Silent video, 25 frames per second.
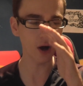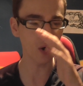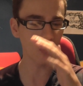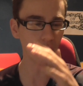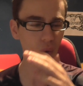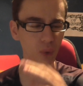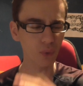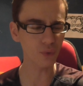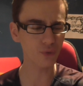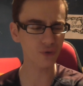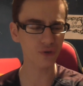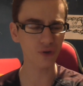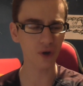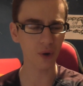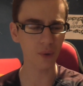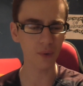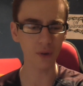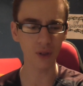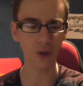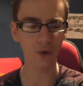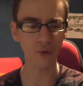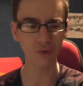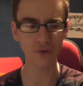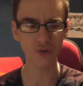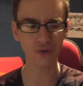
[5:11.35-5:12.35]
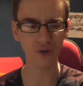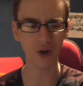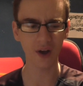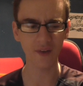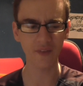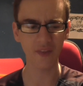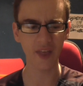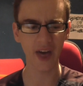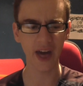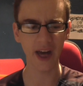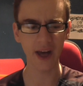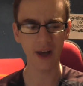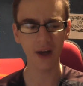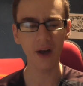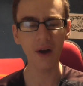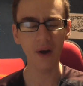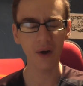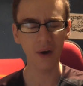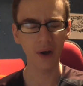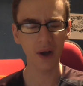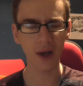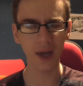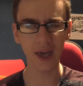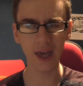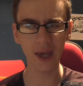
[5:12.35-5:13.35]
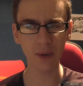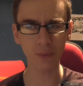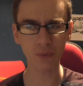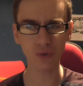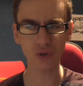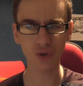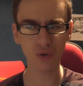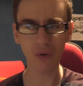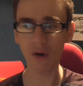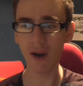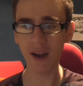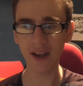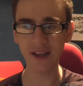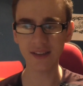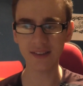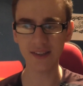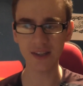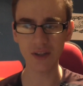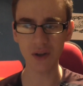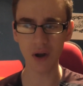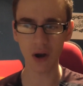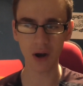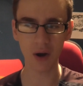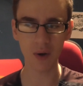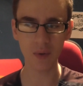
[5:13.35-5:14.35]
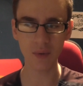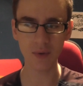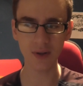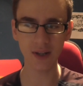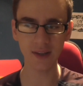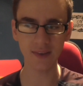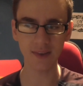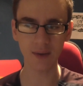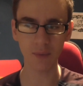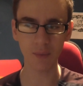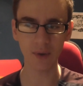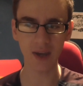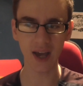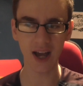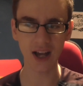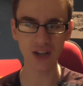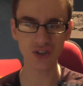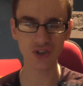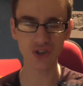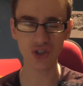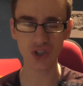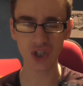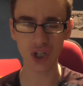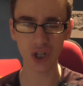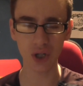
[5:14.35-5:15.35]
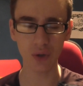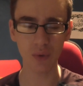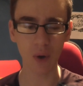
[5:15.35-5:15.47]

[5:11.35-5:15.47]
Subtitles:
also alongside that, it was crazy. Not only that we had